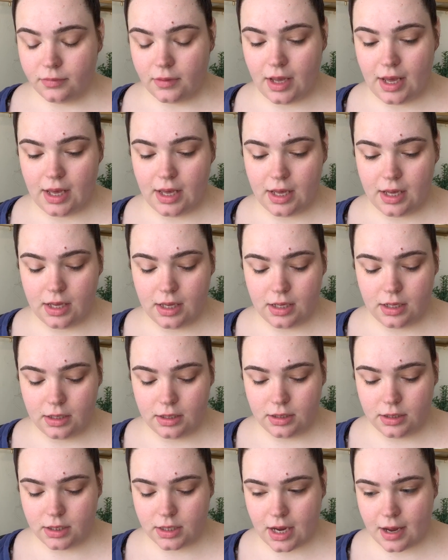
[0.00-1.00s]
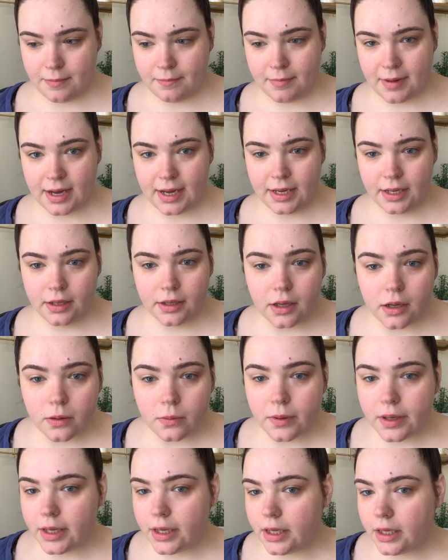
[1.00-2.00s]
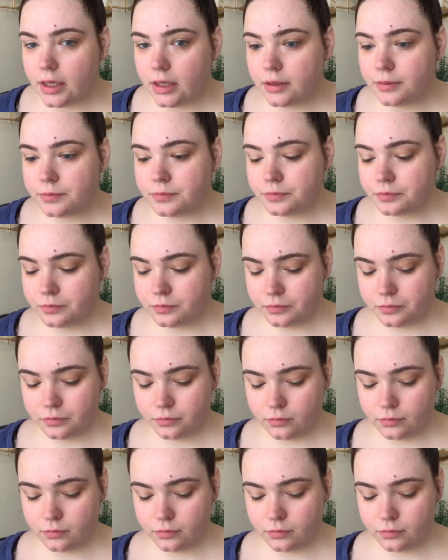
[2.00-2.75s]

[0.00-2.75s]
And I might go in